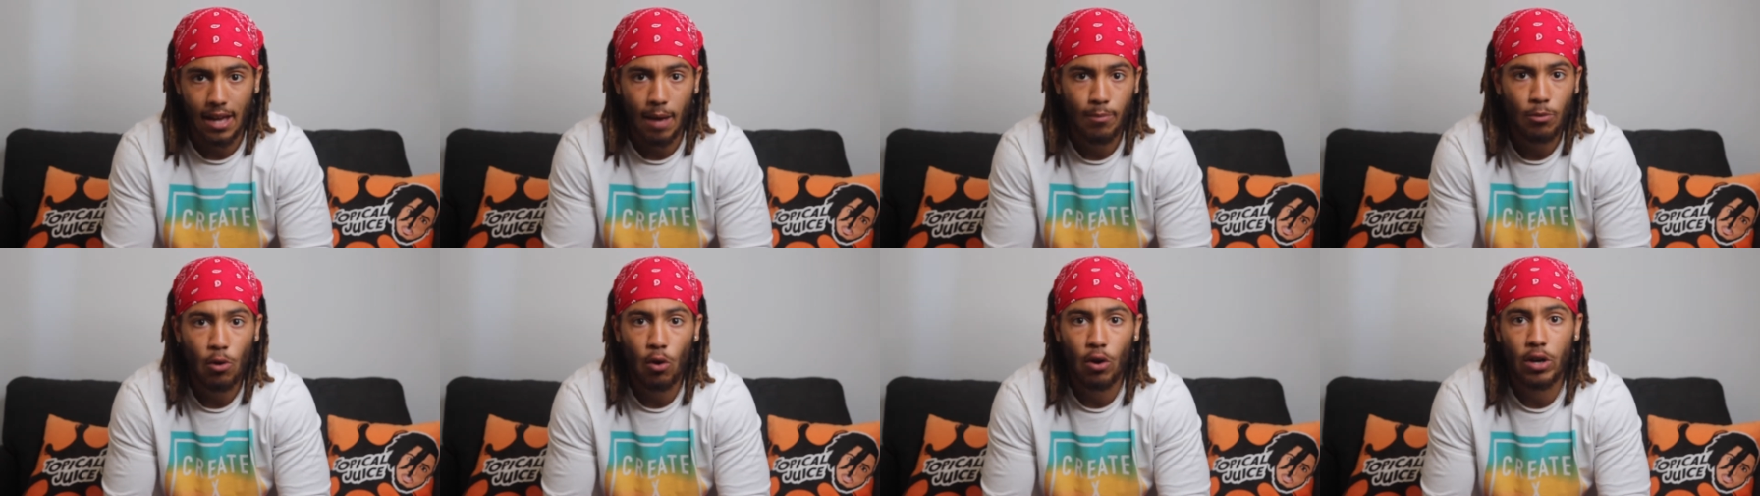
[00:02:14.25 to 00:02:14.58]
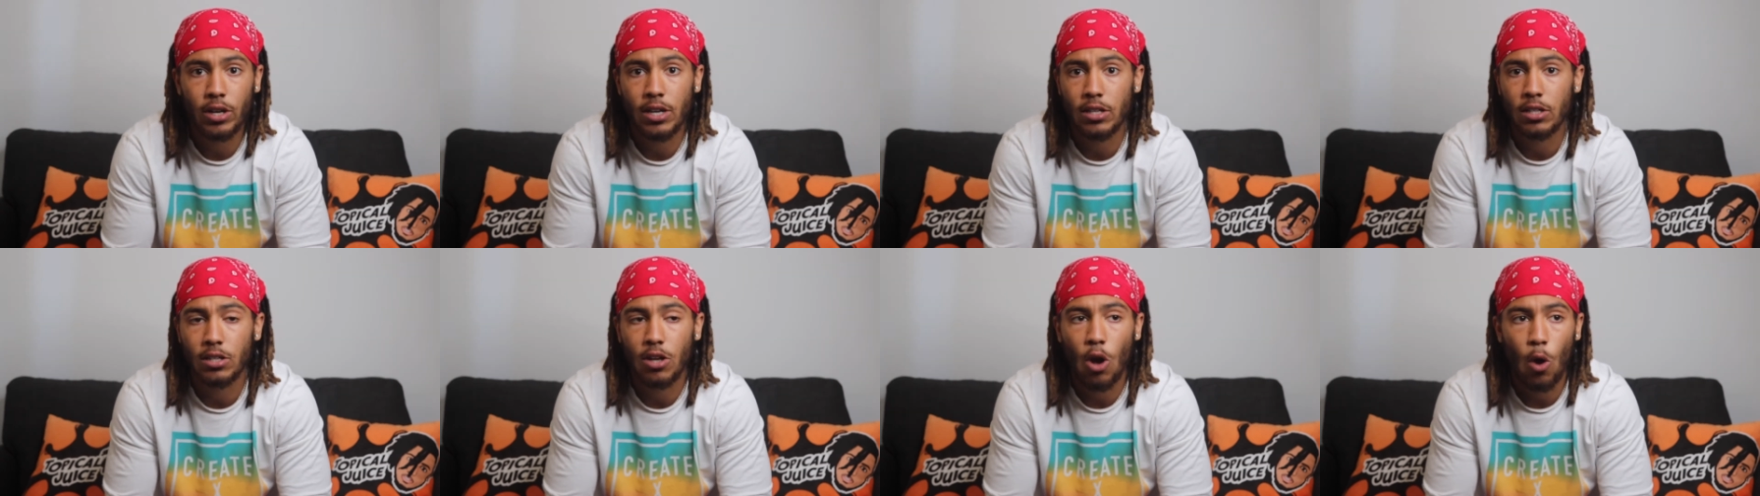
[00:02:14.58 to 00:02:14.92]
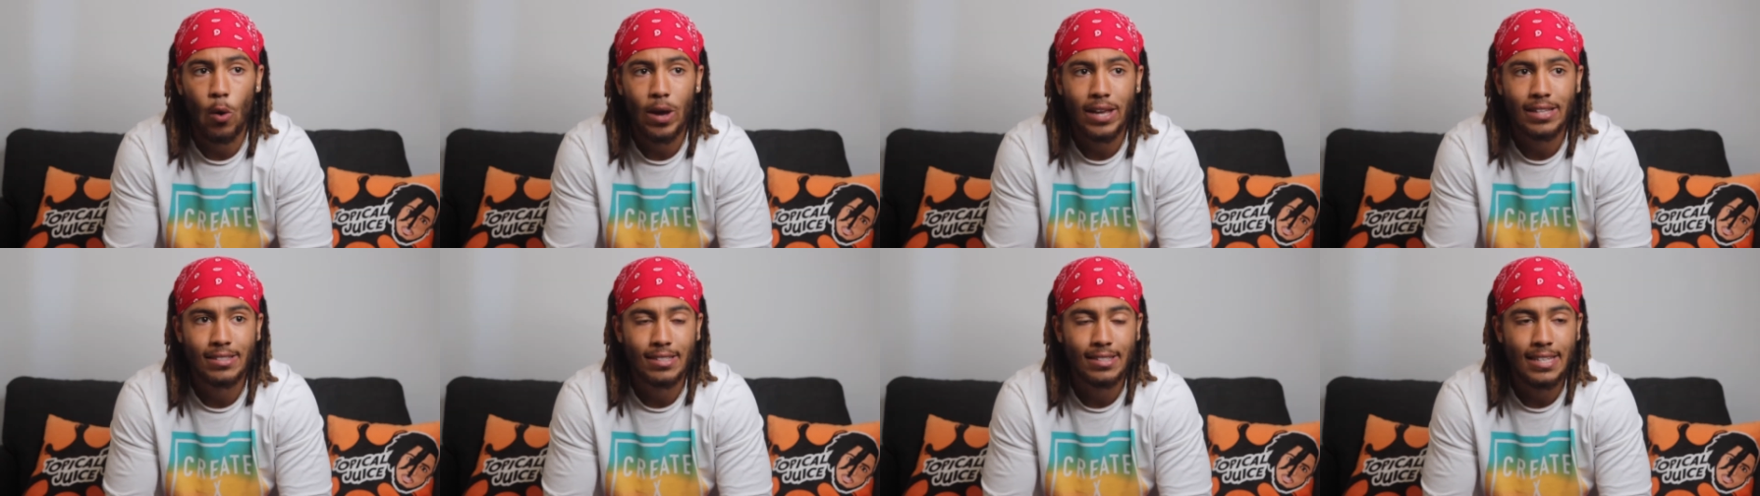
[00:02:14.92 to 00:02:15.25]
I'm not going to
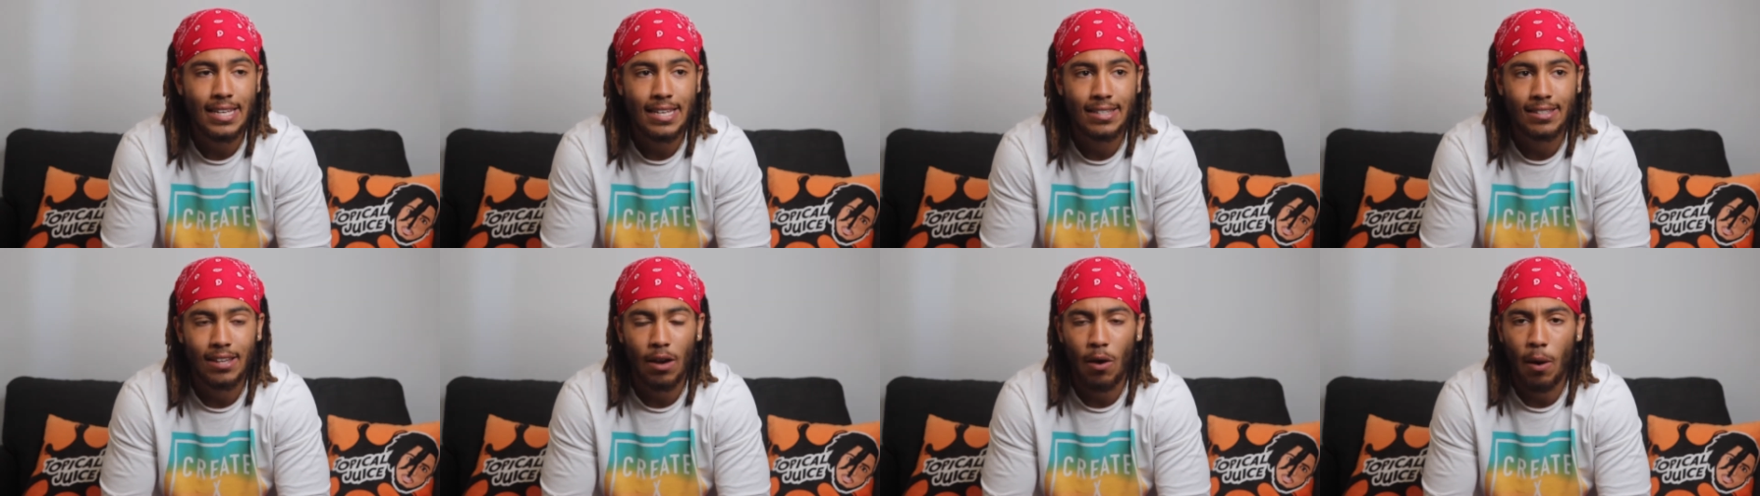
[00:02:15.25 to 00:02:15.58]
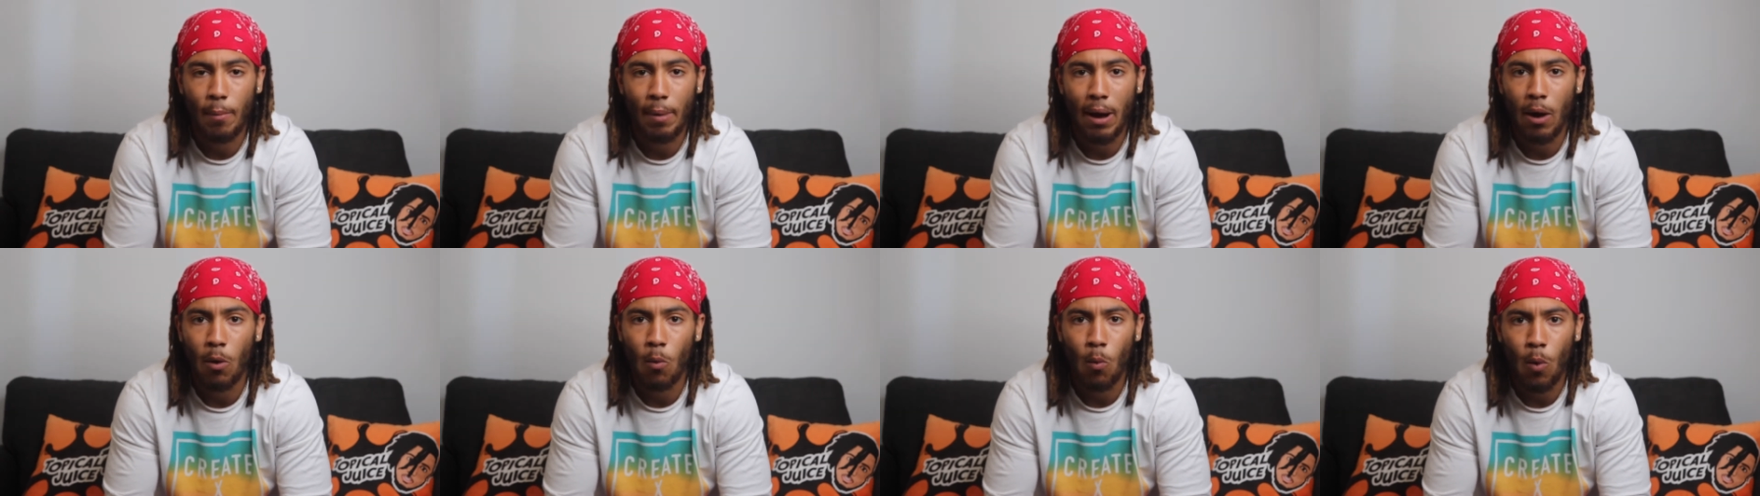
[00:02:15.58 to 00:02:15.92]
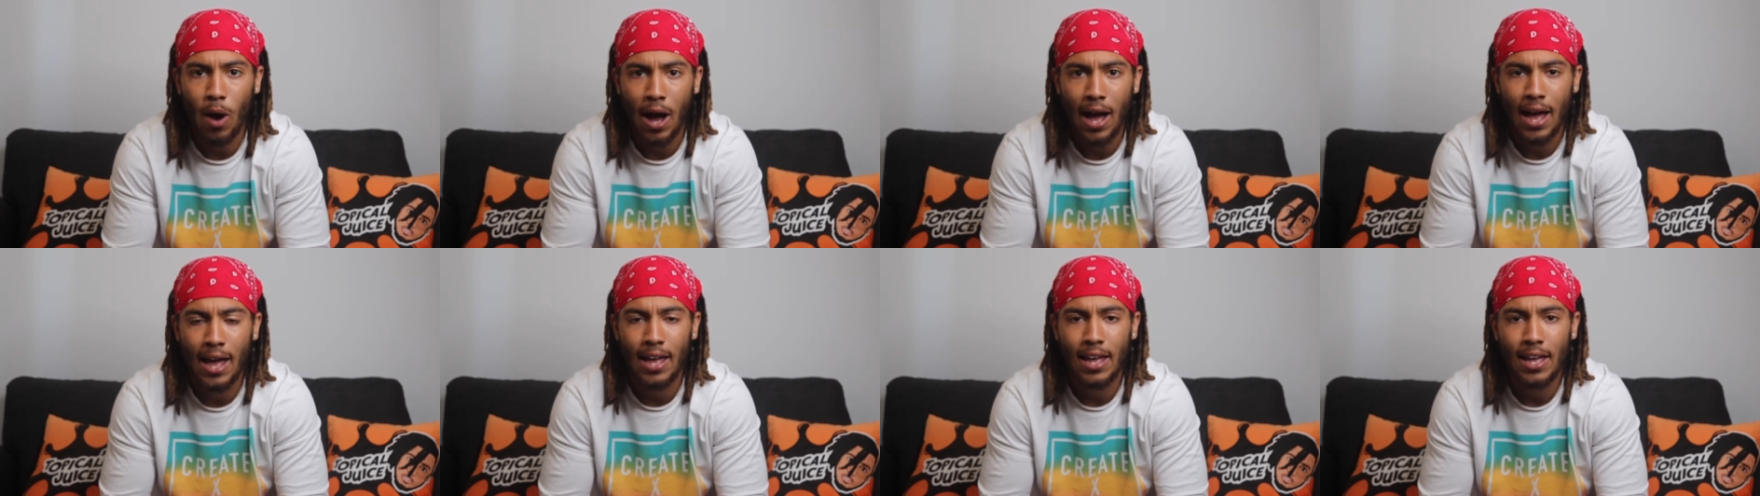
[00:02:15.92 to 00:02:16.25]
go into detail about
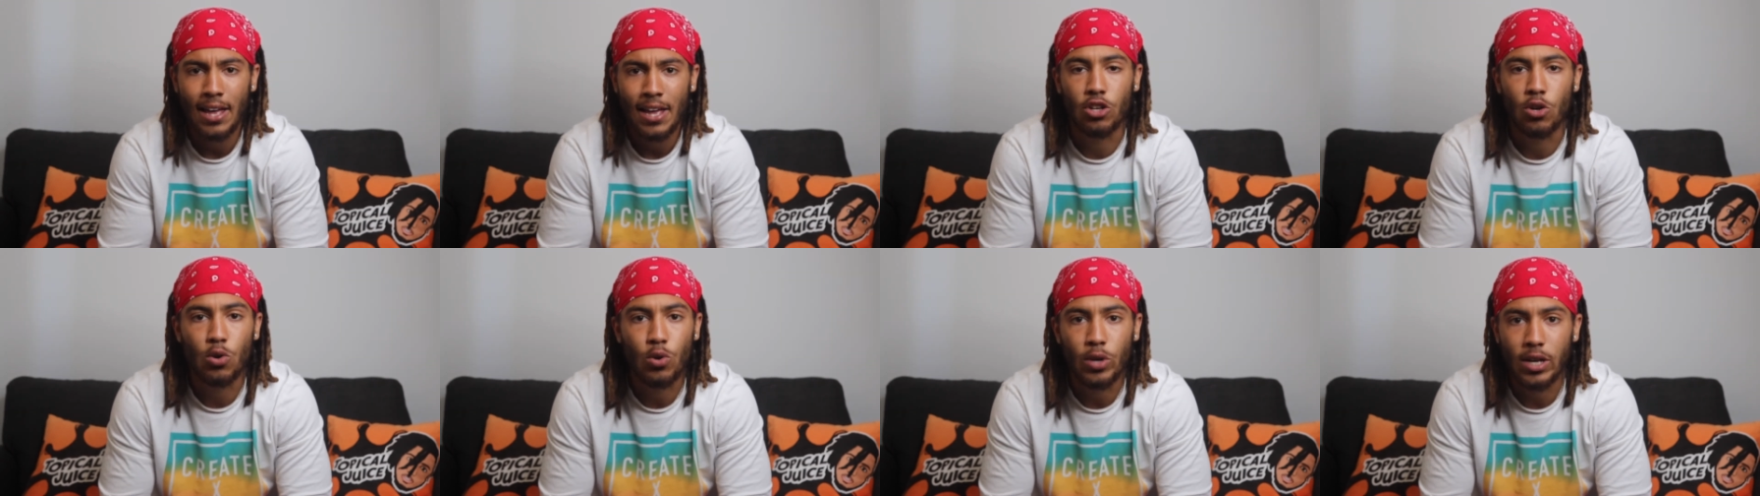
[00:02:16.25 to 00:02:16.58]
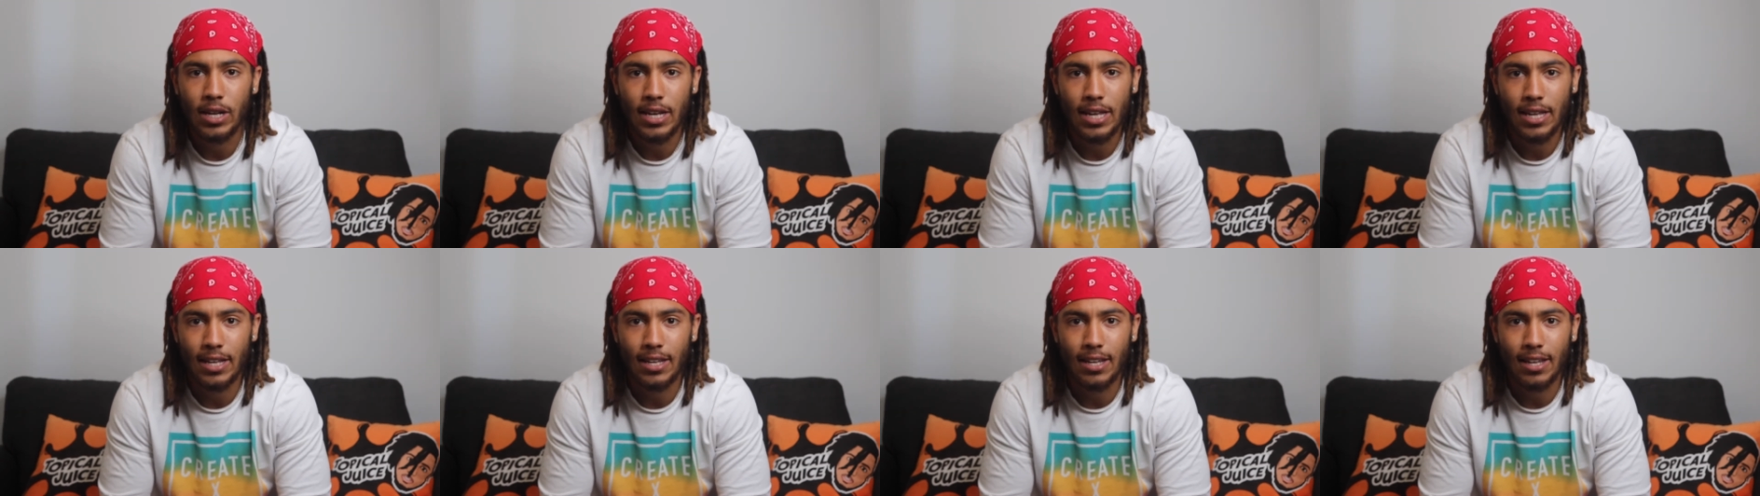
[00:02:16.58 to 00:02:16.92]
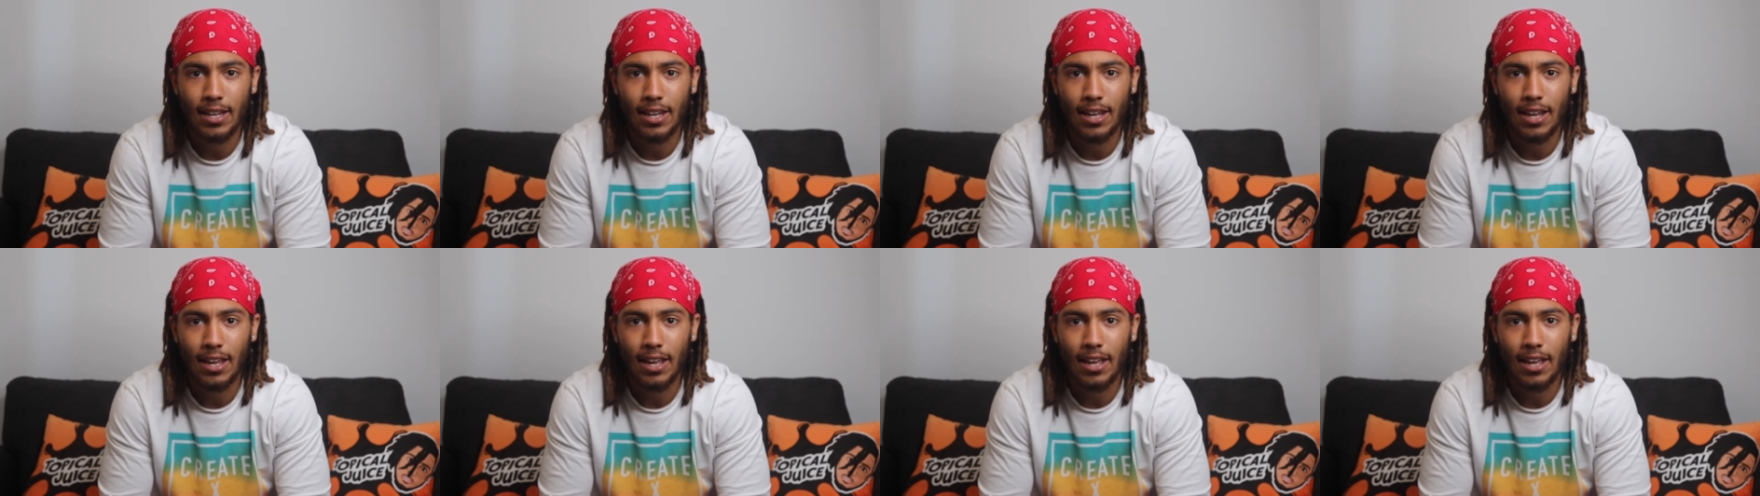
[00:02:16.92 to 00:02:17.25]
why Googling...